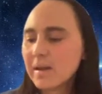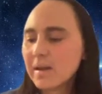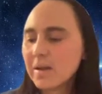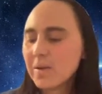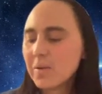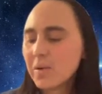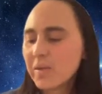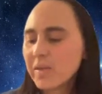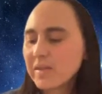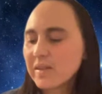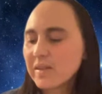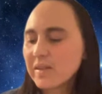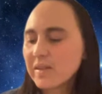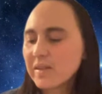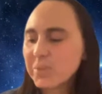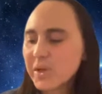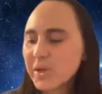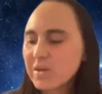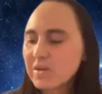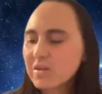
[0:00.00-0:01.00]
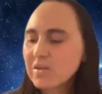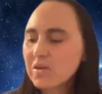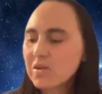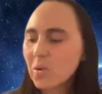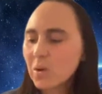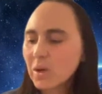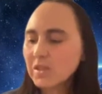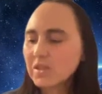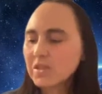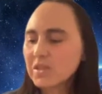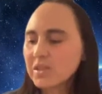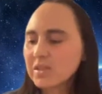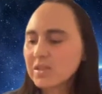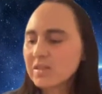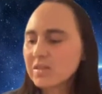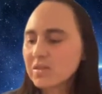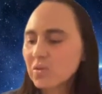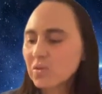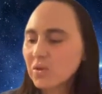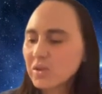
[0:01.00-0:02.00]
with its bitter,
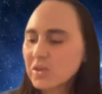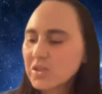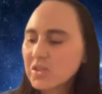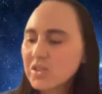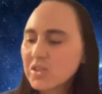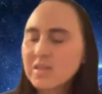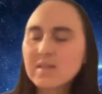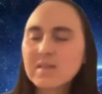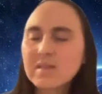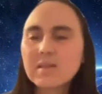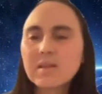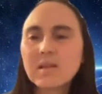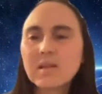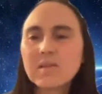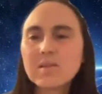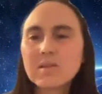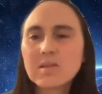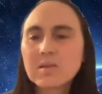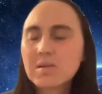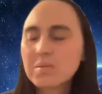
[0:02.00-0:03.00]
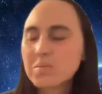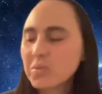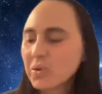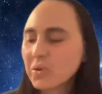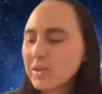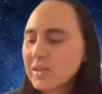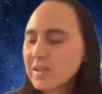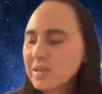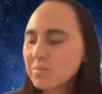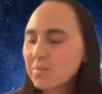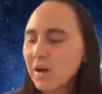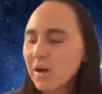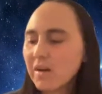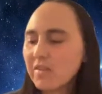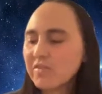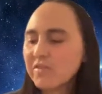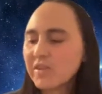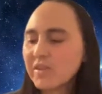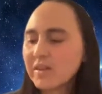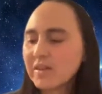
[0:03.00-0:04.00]
gorgeous oranges and its numerous
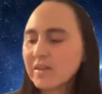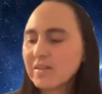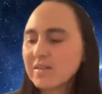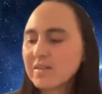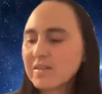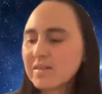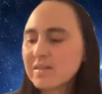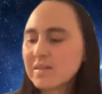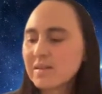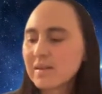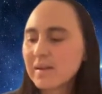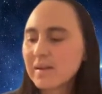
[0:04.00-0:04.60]
mafias,